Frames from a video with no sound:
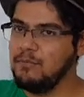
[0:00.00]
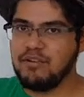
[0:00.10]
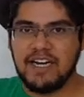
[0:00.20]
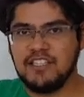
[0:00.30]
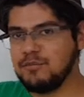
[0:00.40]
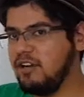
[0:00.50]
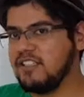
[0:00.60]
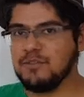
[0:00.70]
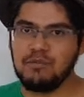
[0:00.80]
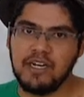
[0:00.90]
practice,
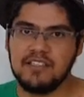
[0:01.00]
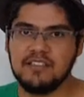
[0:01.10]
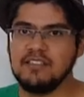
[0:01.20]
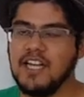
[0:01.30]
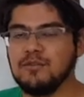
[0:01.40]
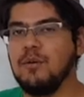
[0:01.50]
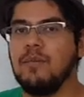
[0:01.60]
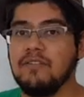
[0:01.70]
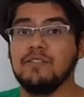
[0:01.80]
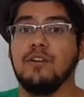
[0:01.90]
practice, practice. That's what
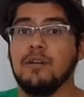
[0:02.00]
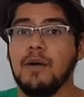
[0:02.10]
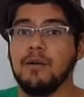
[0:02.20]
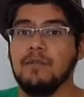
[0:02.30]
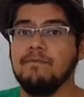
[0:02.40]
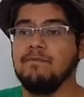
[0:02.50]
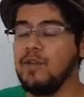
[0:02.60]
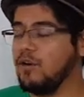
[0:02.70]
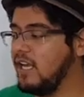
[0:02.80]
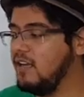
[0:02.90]
math is all
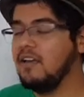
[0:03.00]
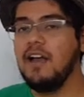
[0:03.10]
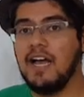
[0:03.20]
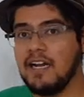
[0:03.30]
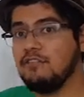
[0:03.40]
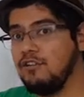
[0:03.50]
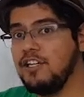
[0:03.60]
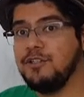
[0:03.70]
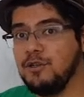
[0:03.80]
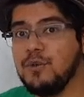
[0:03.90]
about, okay? And I
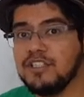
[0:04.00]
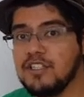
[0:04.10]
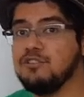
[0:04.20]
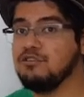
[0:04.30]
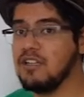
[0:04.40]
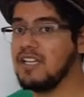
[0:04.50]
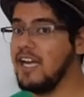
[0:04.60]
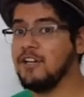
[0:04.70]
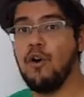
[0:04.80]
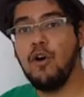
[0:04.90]
really do wish to drill that
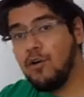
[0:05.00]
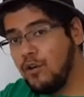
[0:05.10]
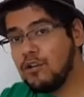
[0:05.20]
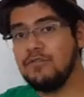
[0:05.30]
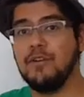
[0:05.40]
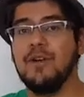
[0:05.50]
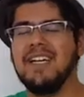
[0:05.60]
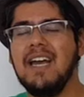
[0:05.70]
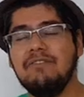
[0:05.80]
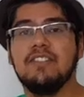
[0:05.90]
in all of you,
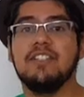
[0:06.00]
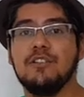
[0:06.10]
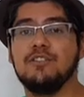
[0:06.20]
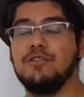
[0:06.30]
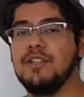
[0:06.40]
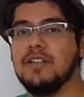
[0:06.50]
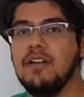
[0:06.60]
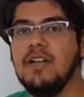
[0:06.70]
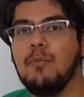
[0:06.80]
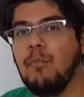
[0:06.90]
in every single
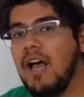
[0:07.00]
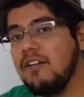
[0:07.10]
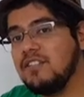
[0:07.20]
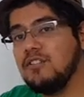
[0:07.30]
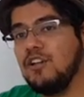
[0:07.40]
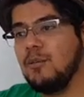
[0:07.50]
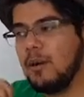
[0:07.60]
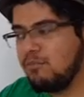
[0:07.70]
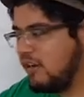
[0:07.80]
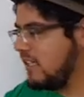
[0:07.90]
student. Maths is all
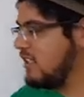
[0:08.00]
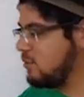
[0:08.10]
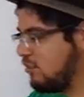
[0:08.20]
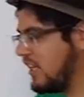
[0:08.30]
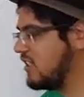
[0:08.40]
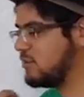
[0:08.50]
about practice, practice,